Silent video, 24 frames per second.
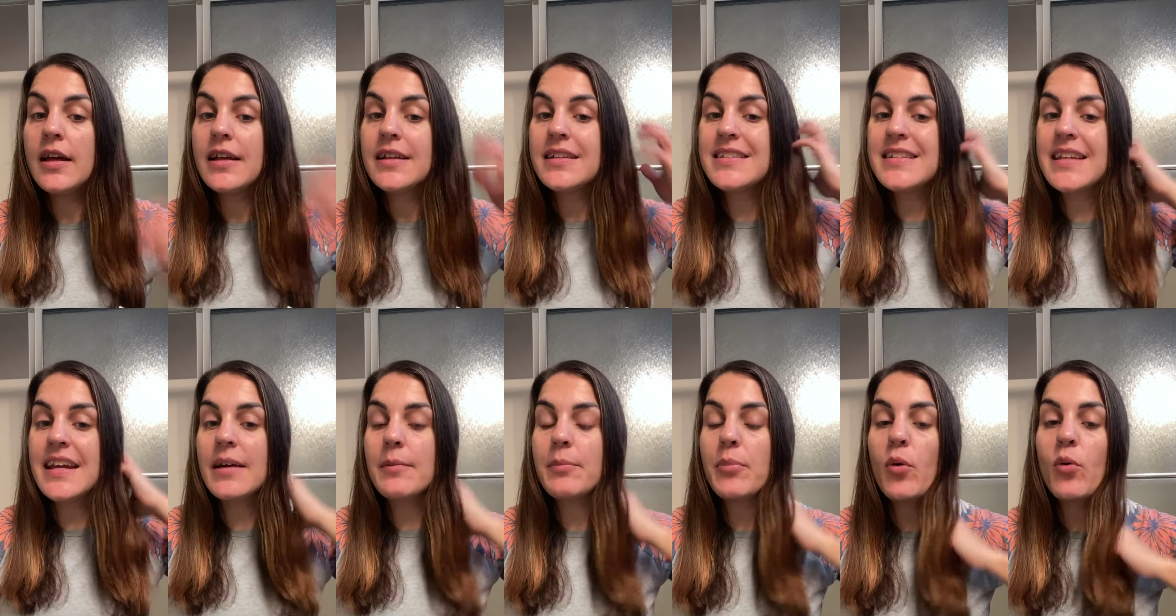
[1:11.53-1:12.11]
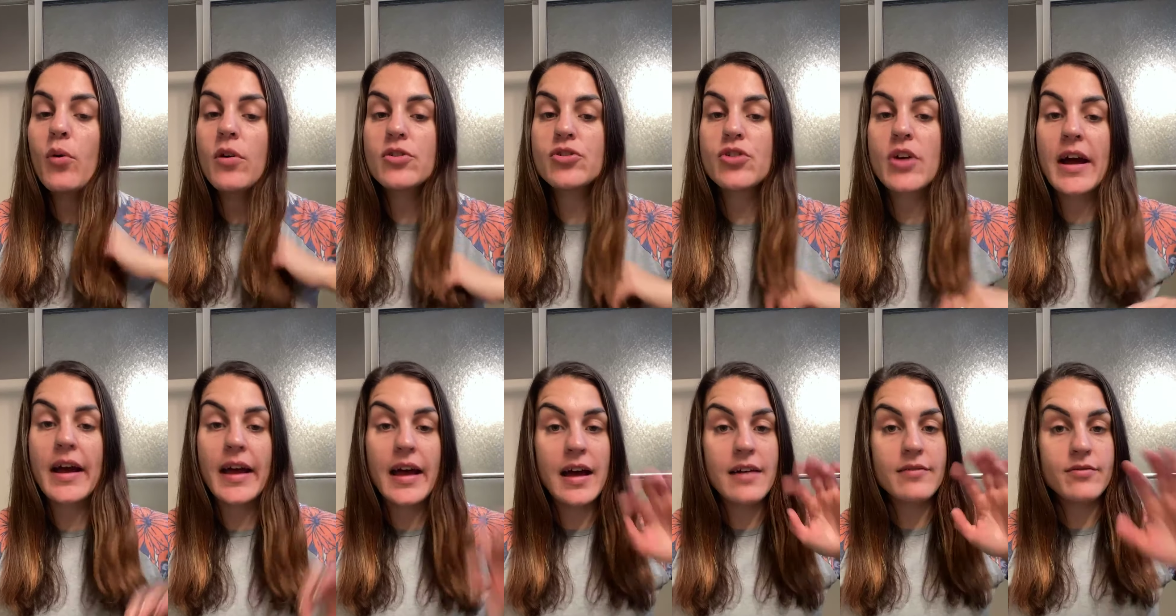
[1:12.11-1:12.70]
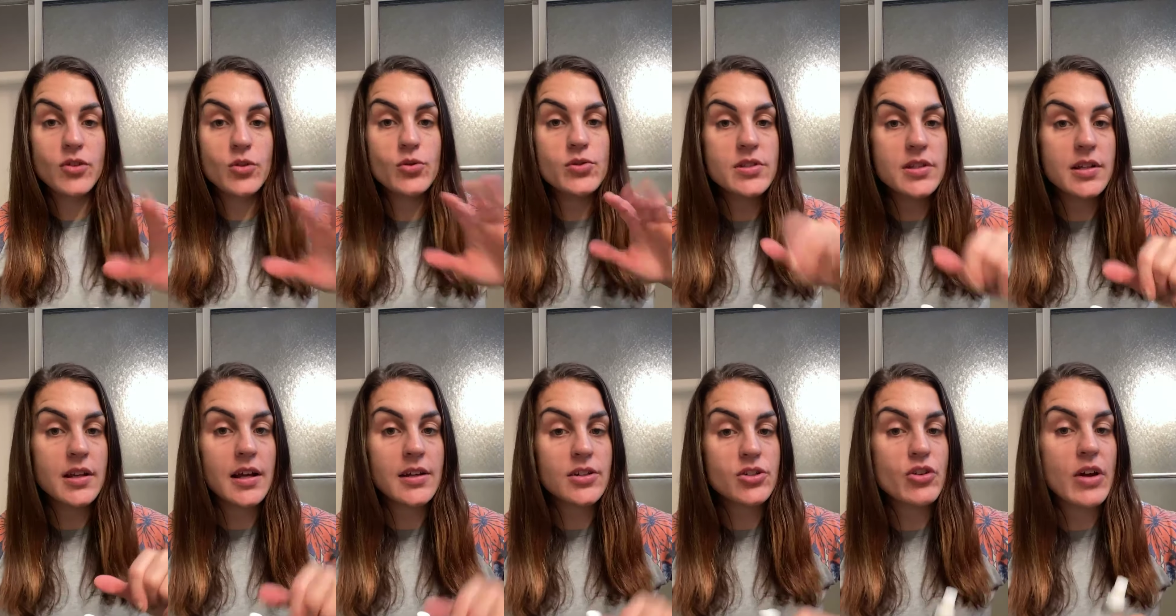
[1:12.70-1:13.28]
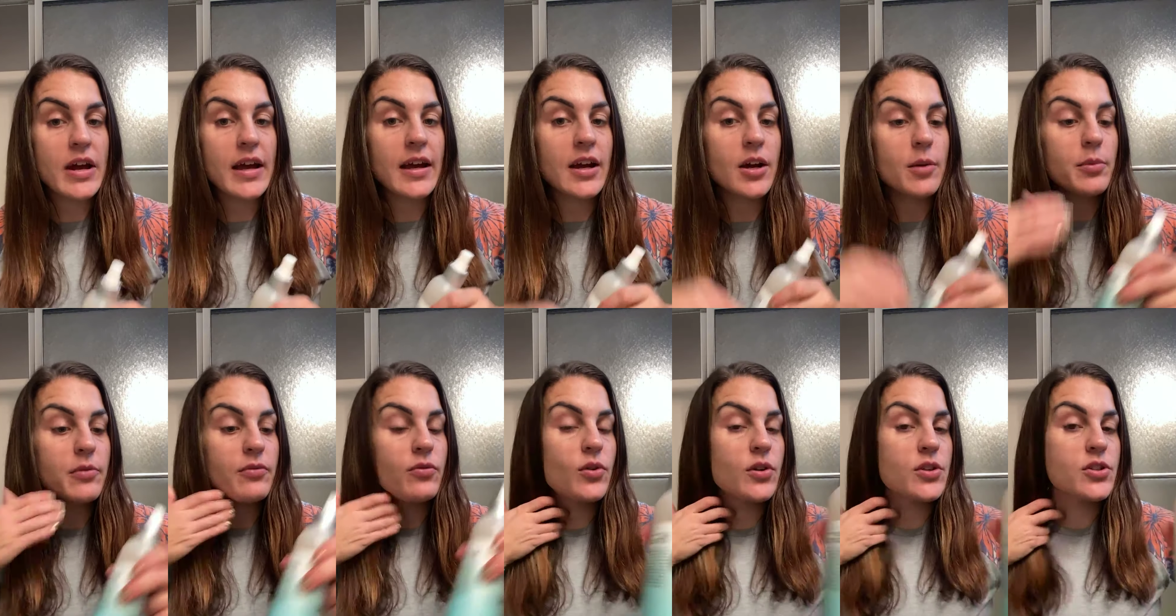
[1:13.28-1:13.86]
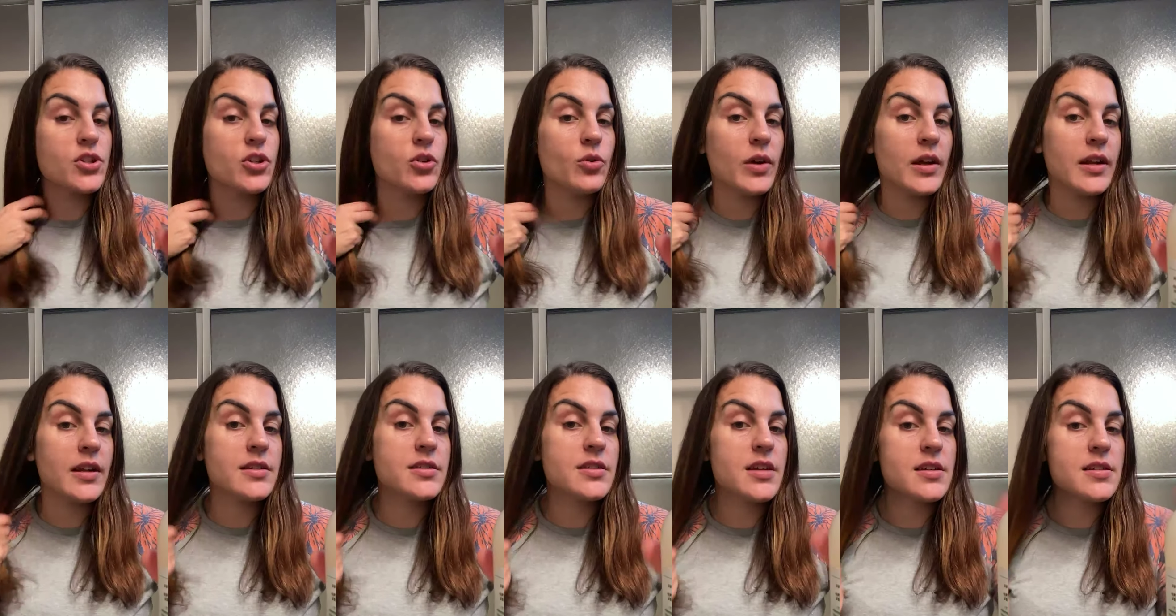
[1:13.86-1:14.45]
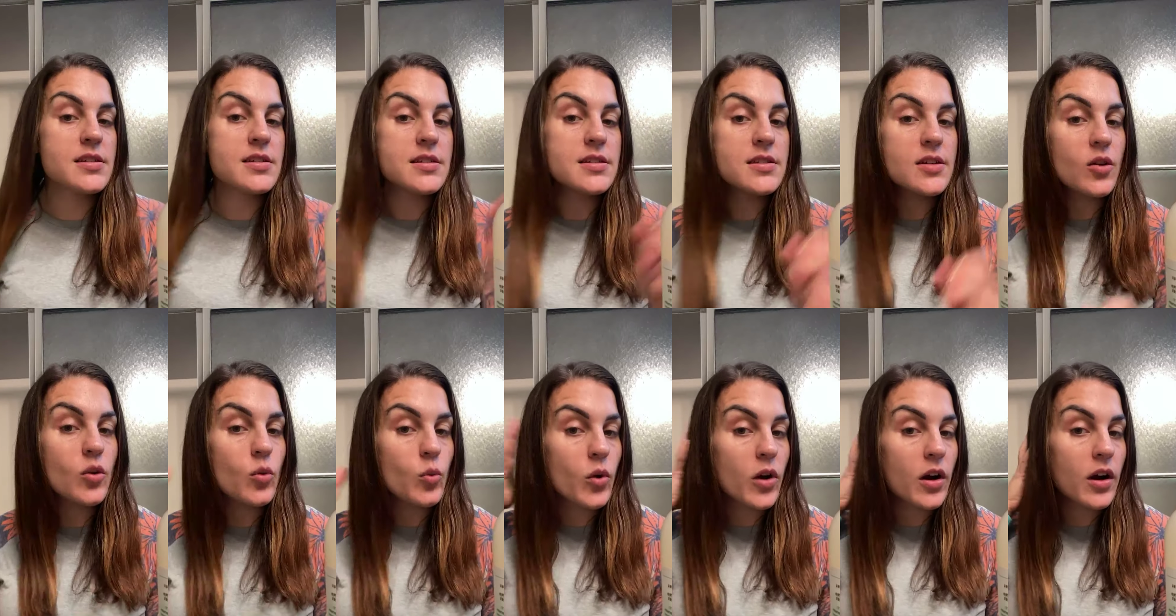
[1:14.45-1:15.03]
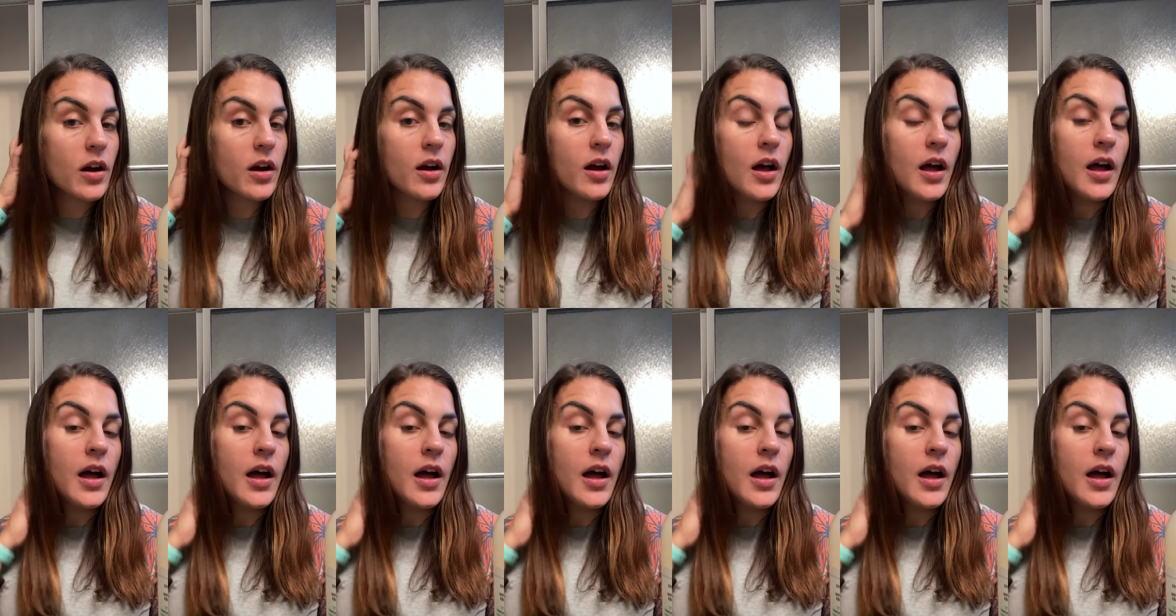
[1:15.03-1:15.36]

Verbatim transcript: Damp or dry. I've used it on dry hair before too and it does still work.